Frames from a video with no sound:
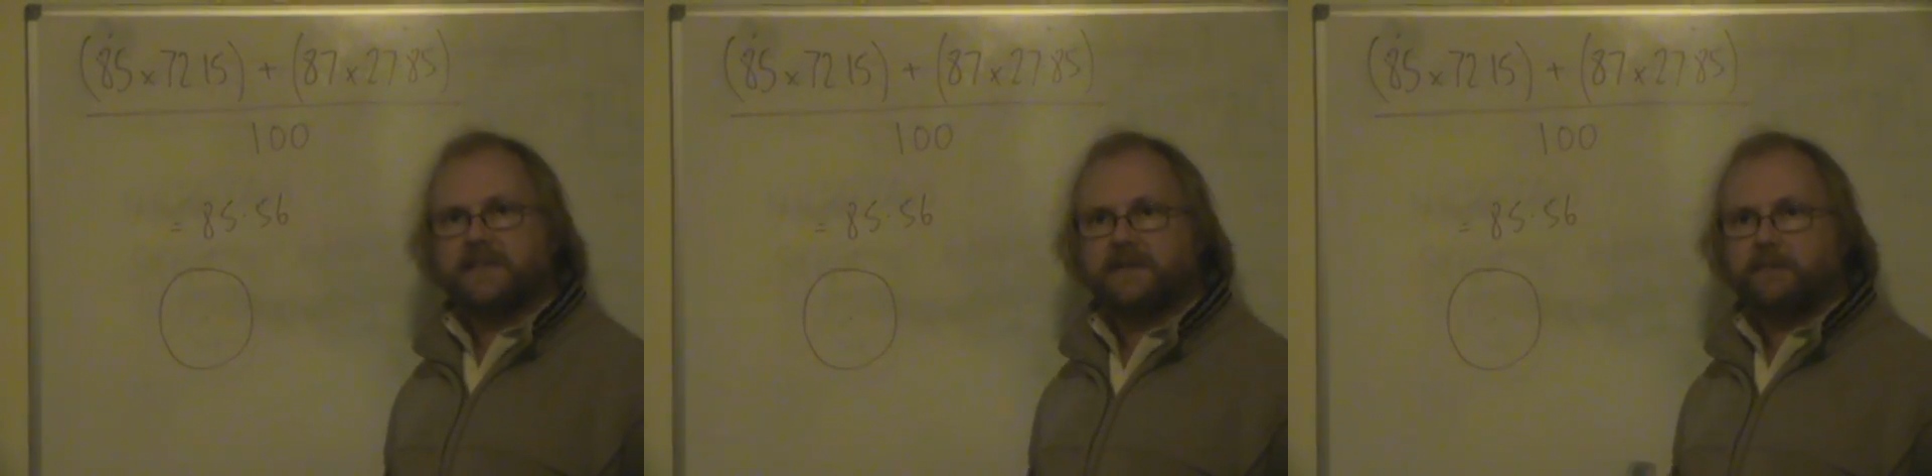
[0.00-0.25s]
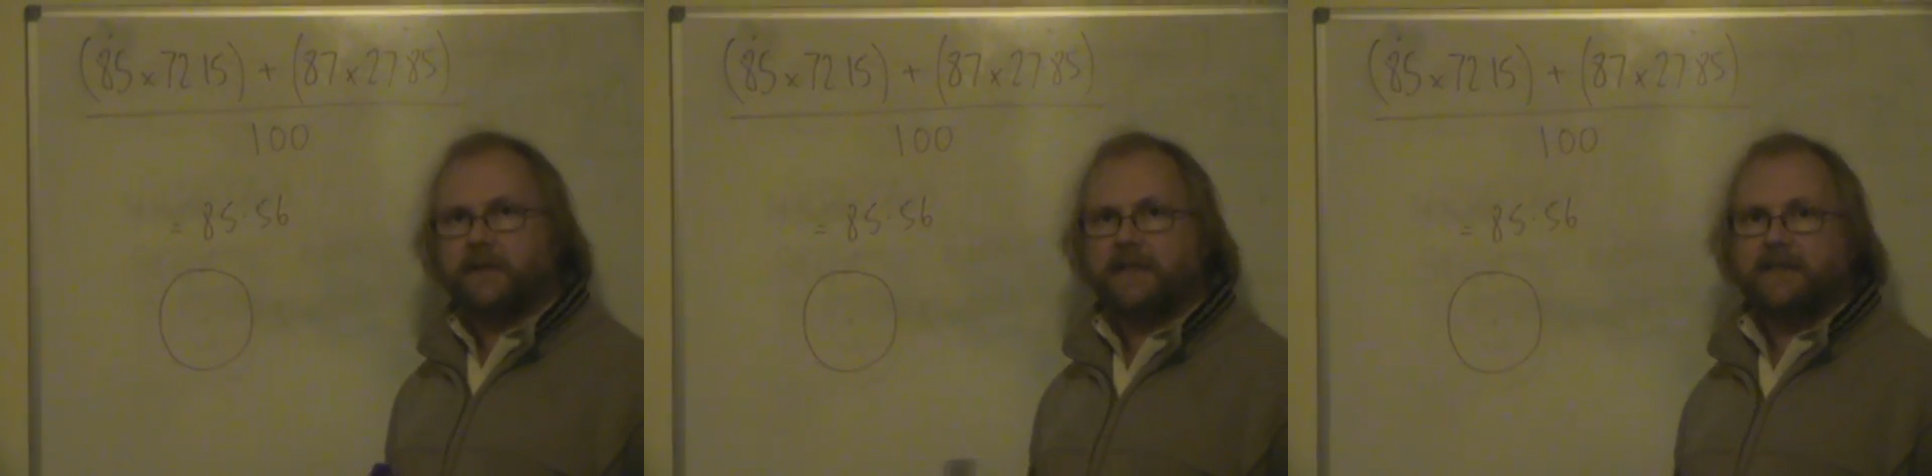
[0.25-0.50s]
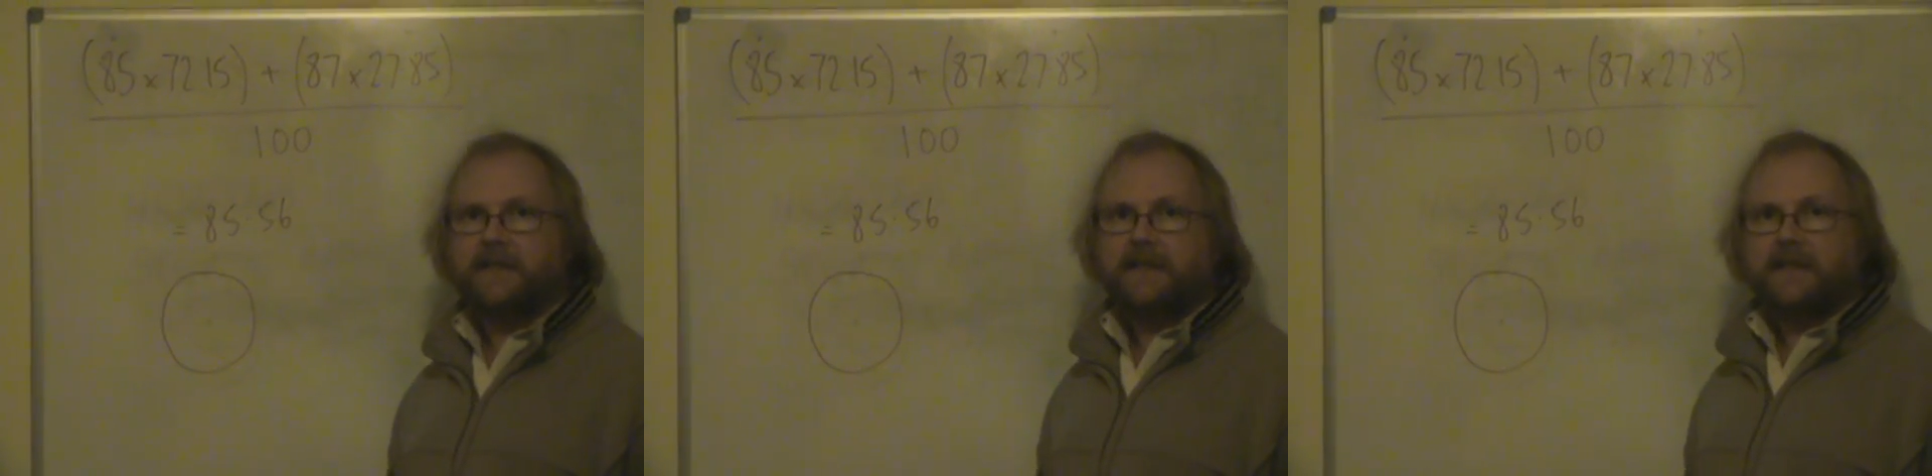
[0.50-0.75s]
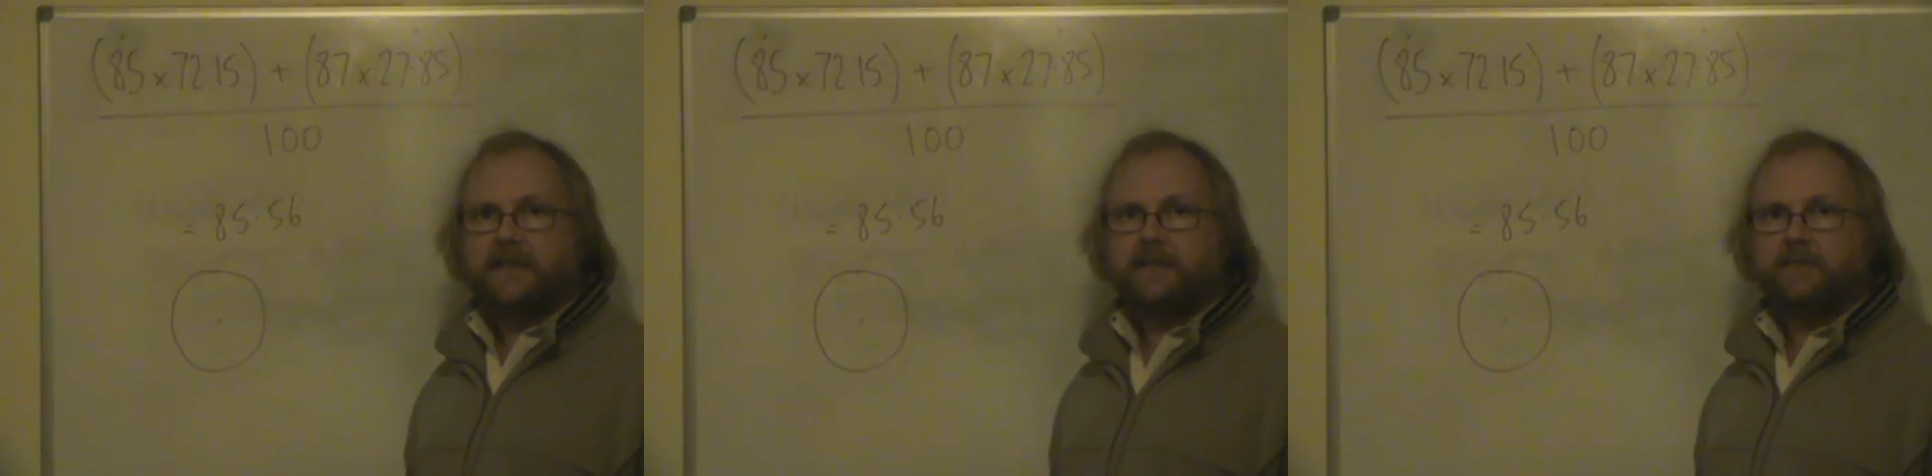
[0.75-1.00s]
spin
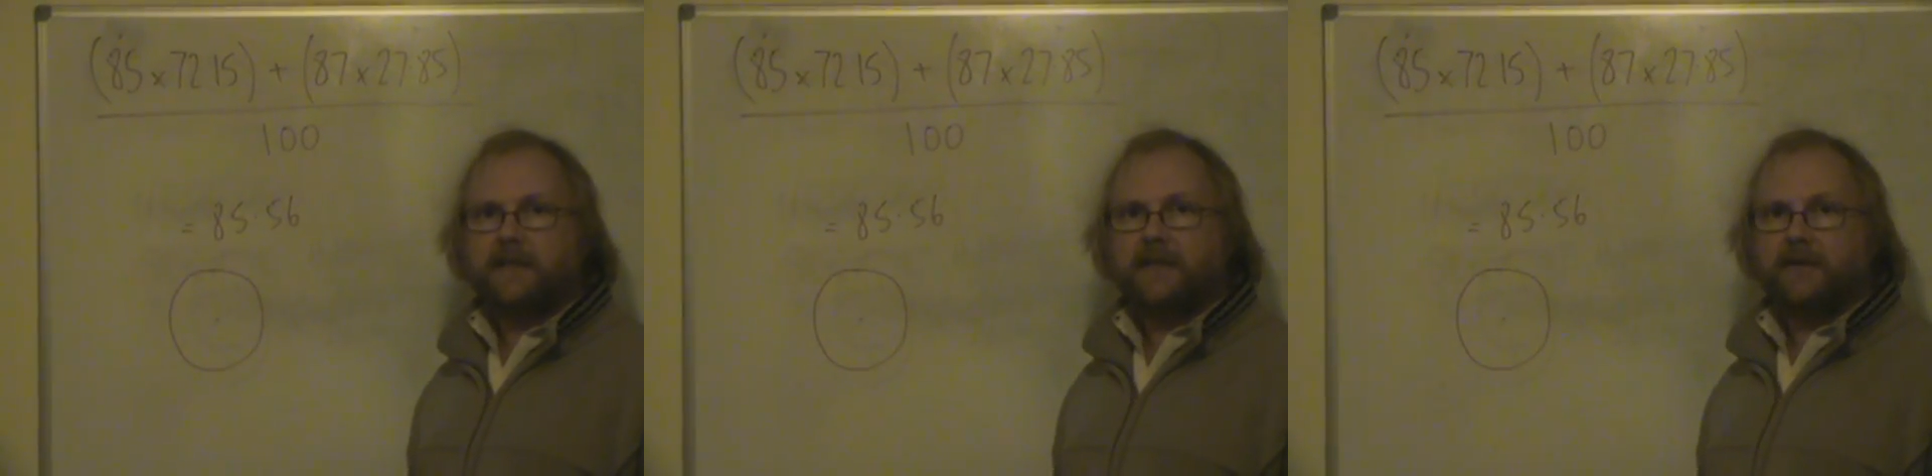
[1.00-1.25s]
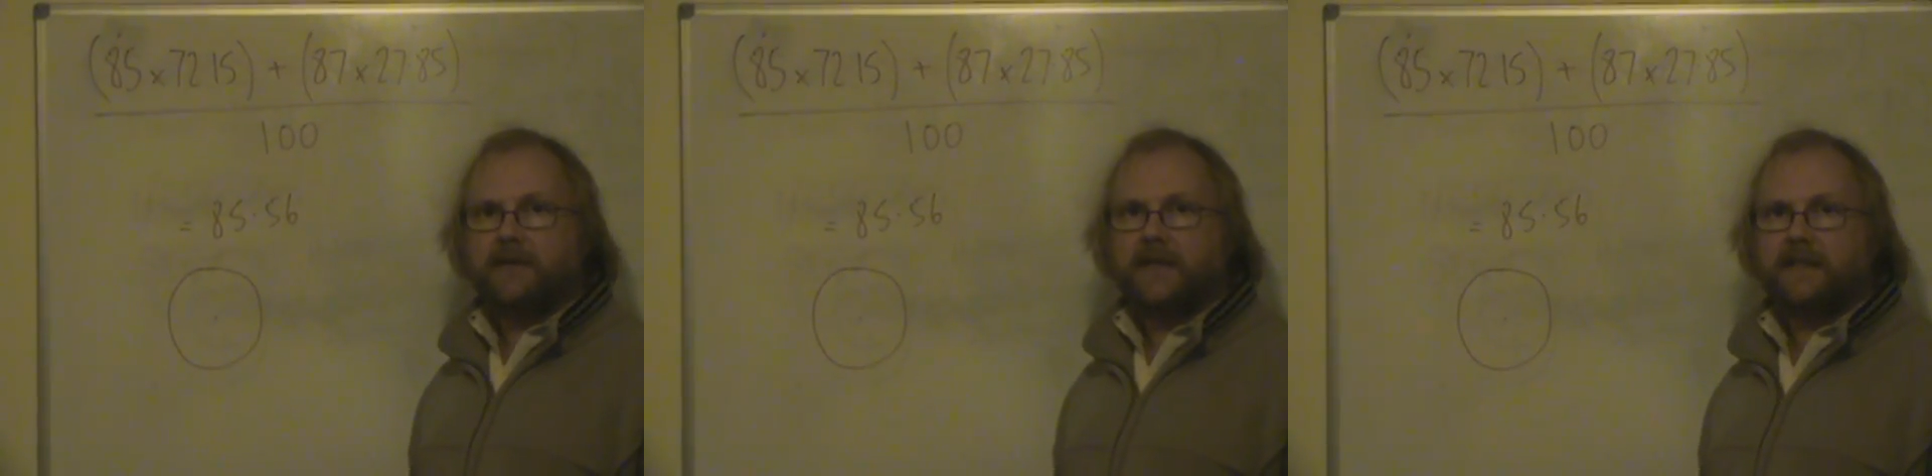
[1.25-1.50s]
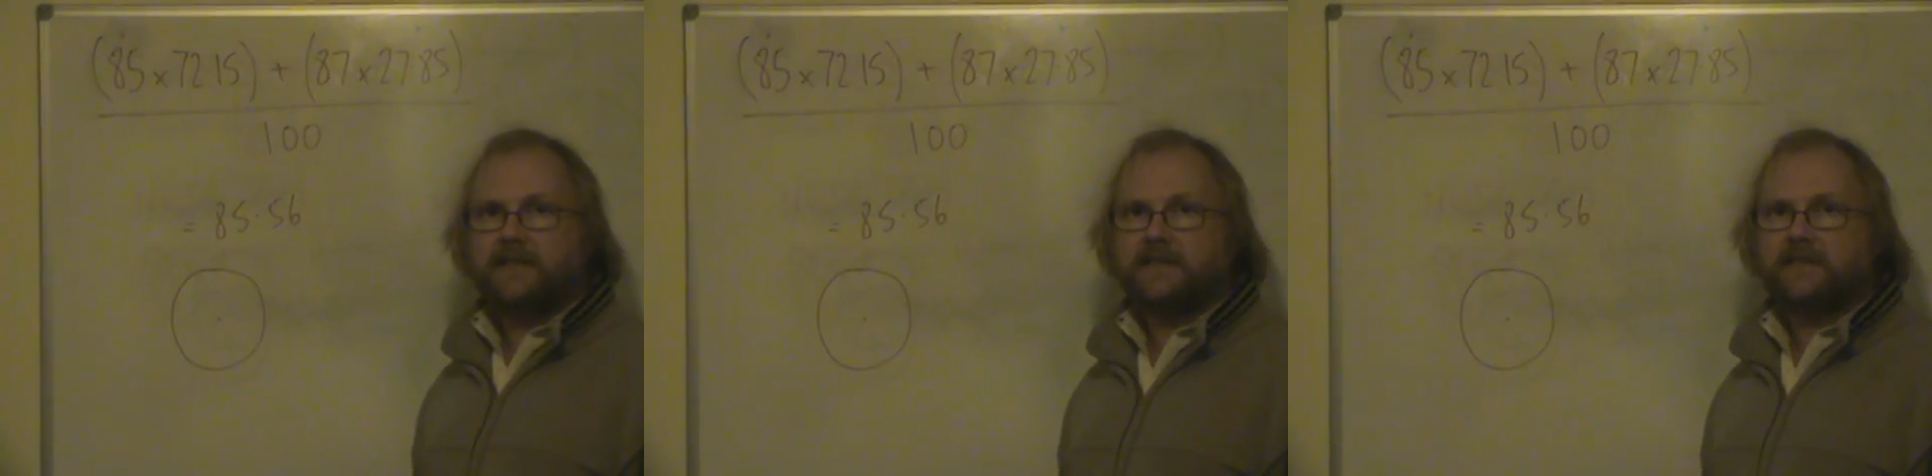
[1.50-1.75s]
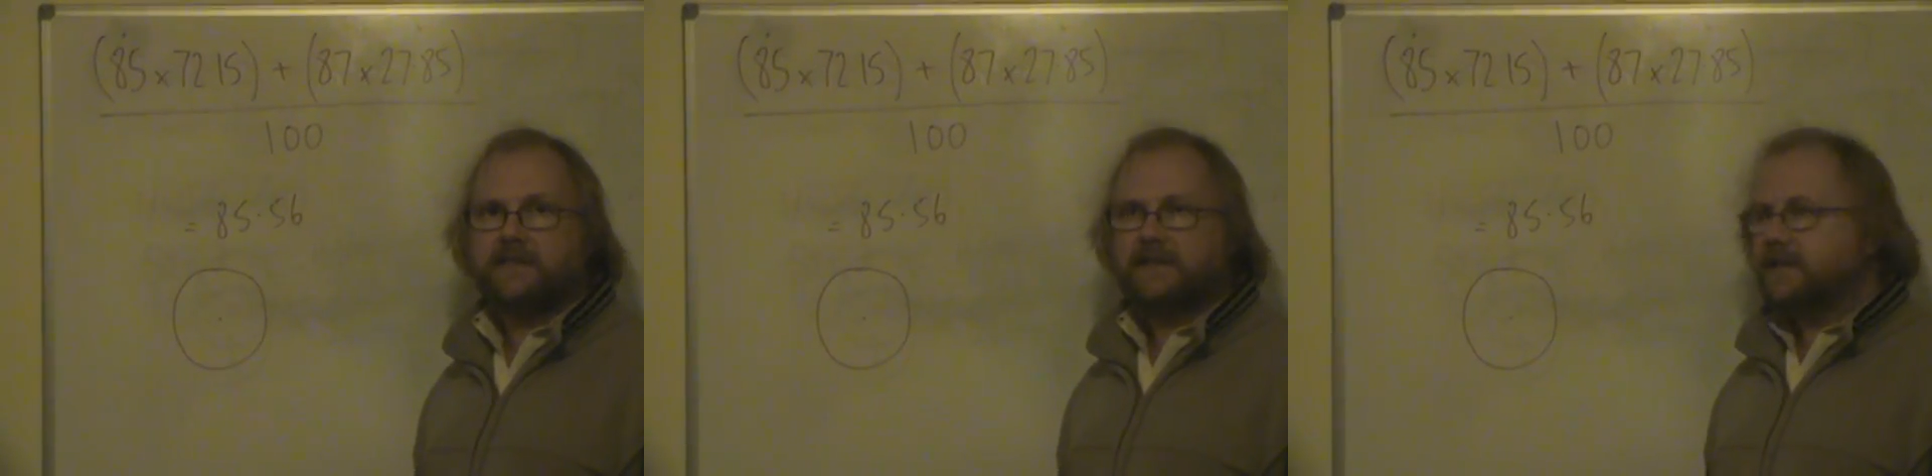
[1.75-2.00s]
can be located.